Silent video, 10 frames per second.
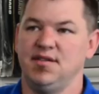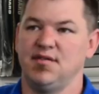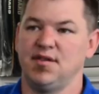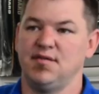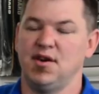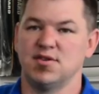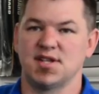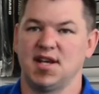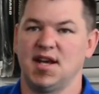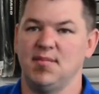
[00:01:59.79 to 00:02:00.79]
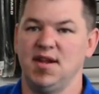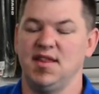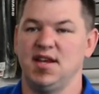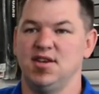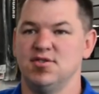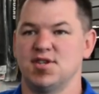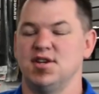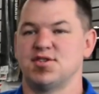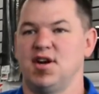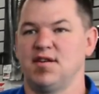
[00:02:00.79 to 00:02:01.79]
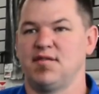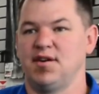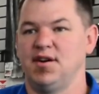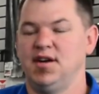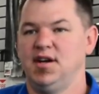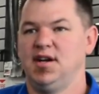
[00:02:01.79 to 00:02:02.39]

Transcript: Different folks that come in that use their truck for